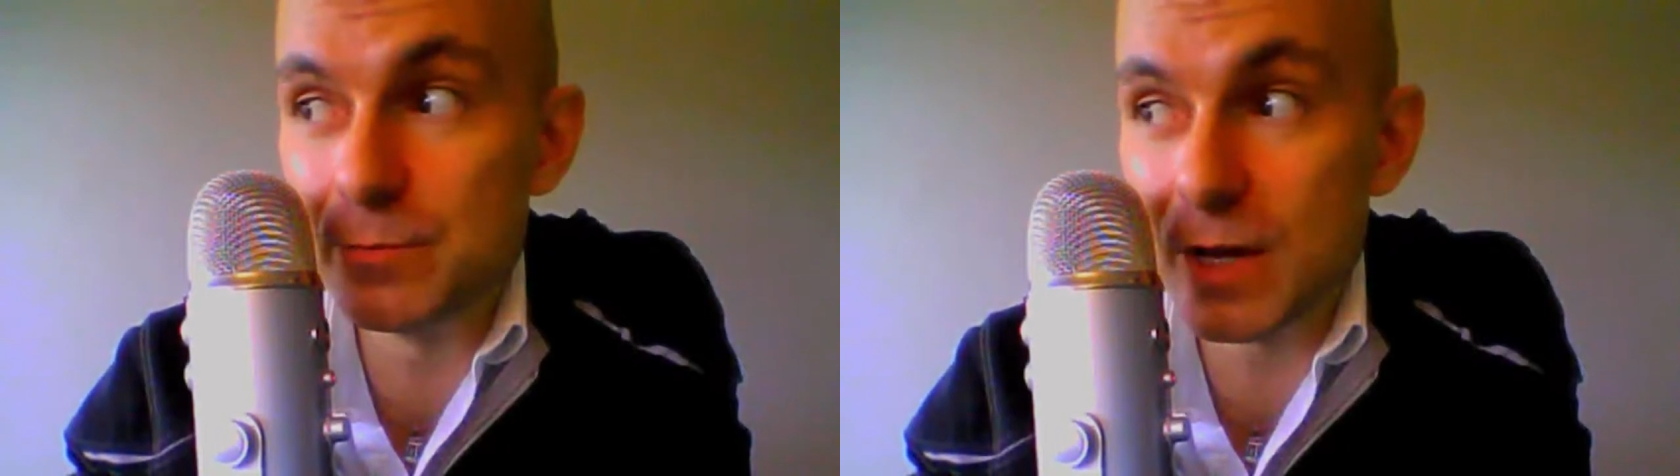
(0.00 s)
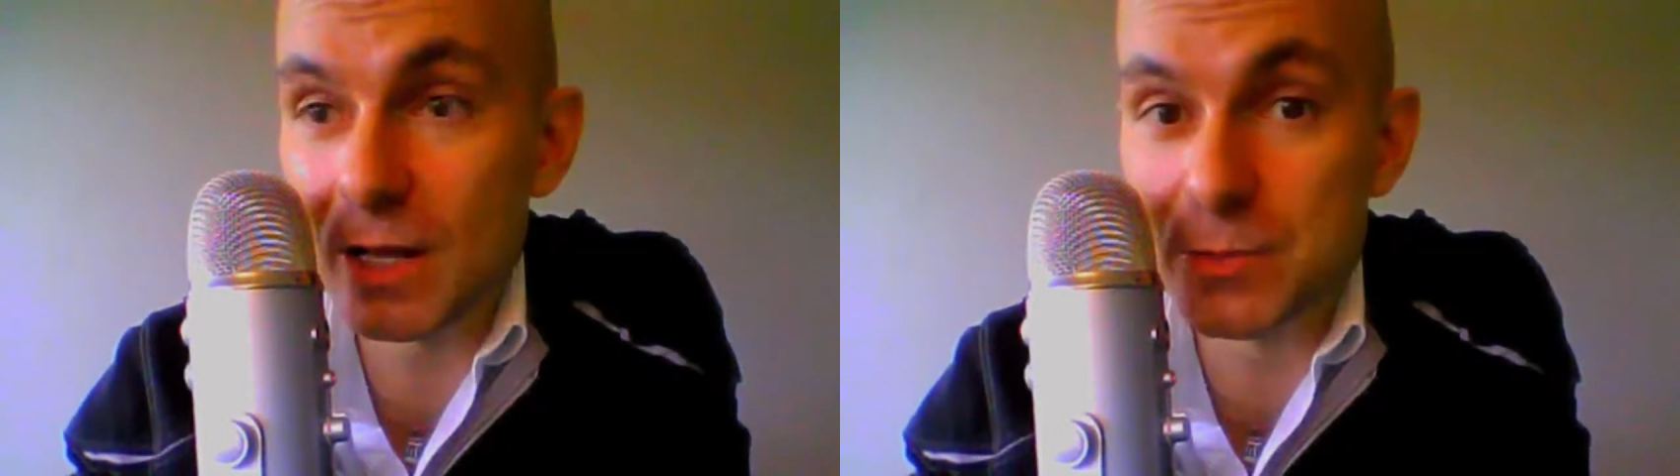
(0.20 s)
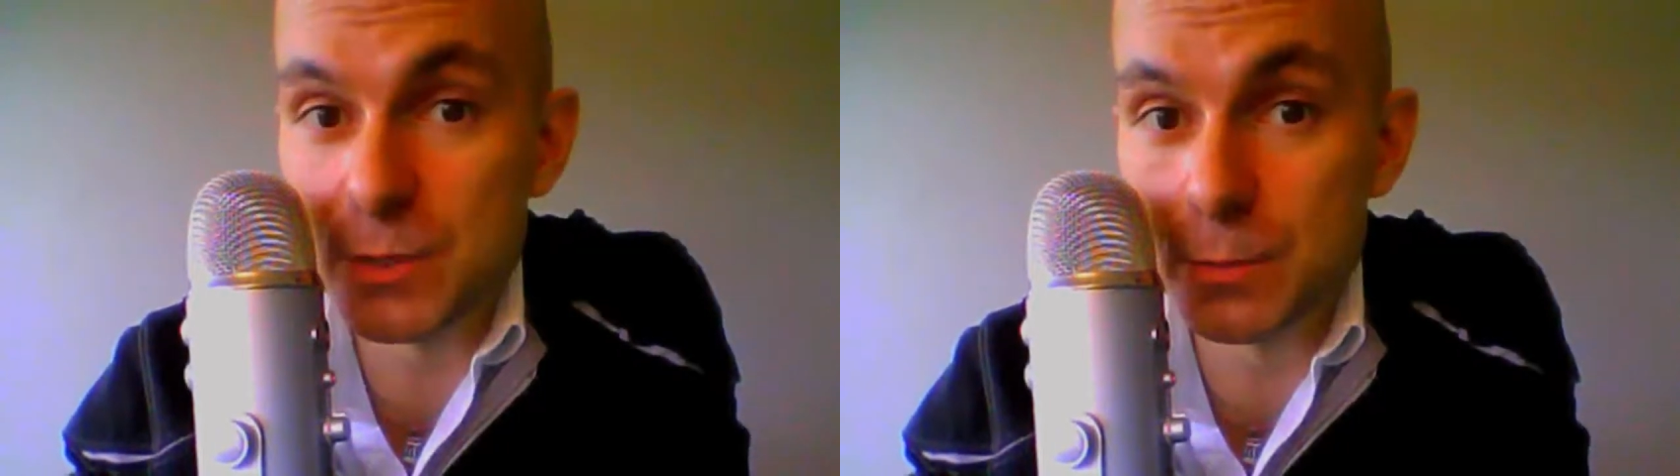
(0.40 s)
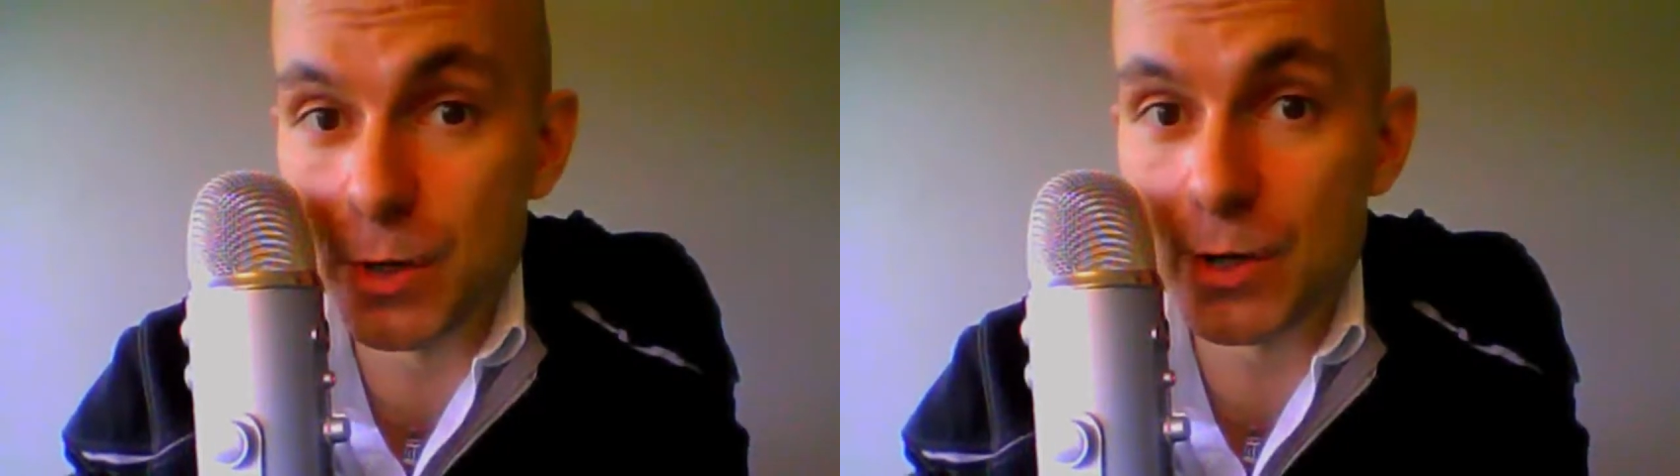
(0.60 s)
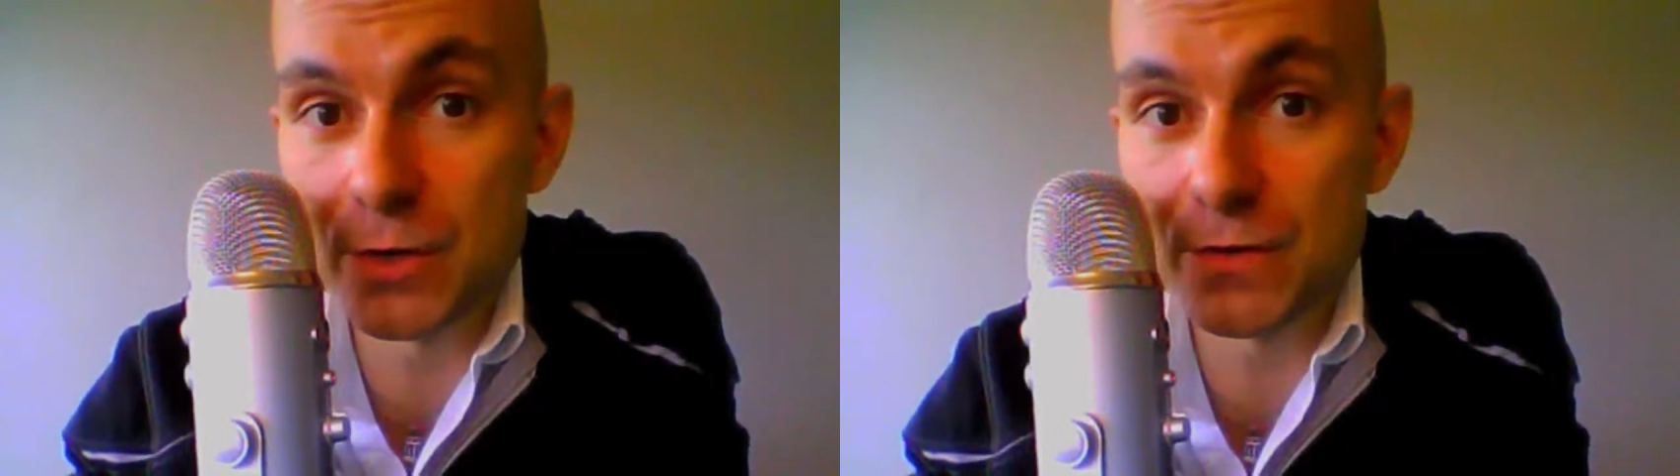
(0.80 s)
helps you
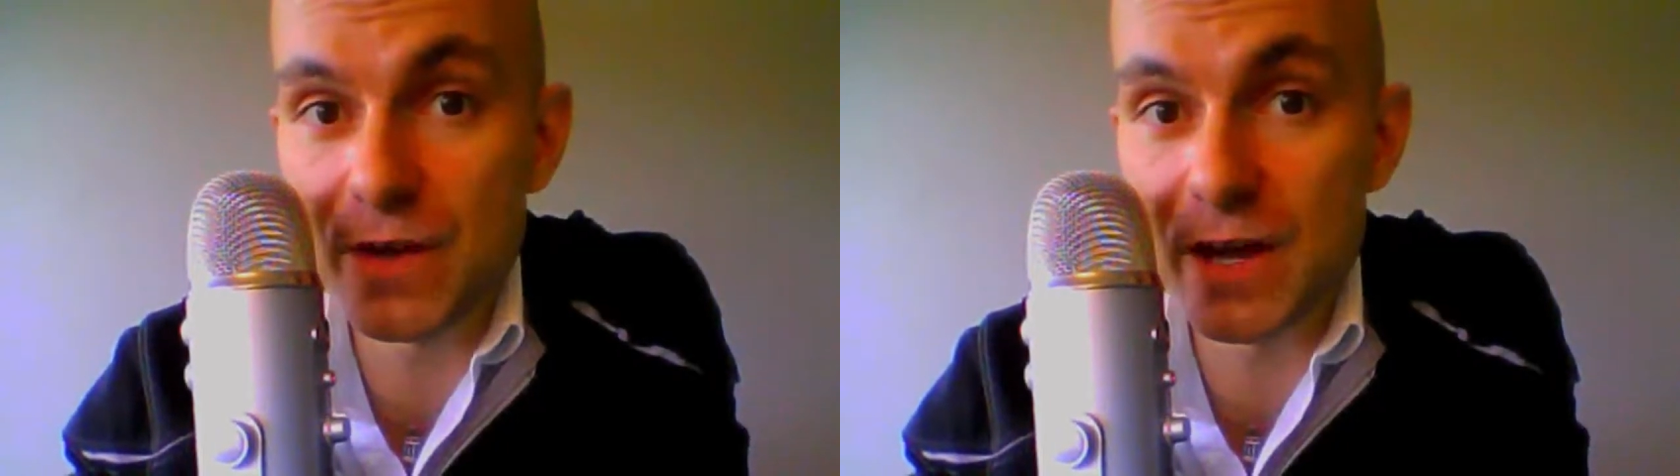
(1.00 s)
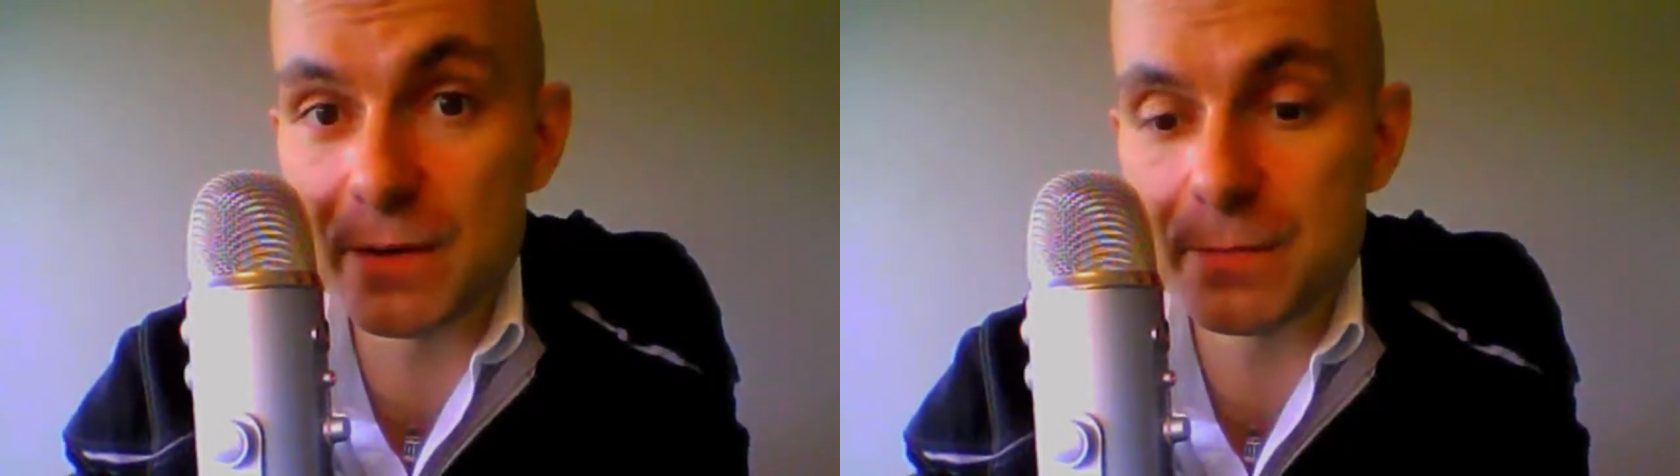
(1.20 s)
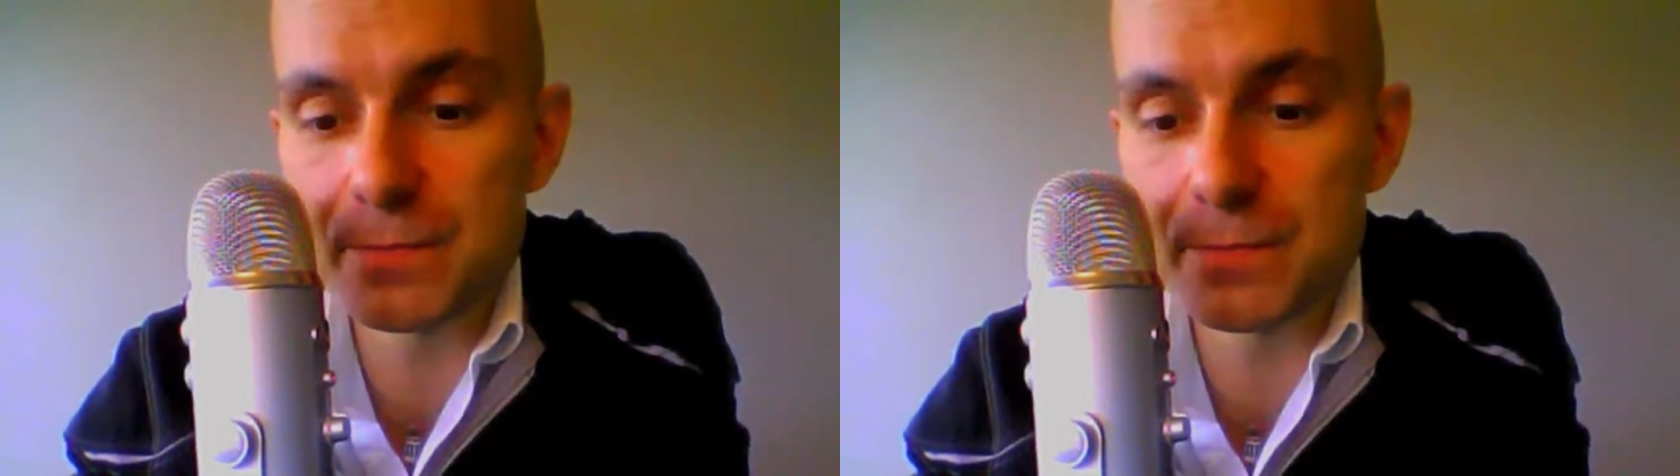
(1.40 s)
burn your fat.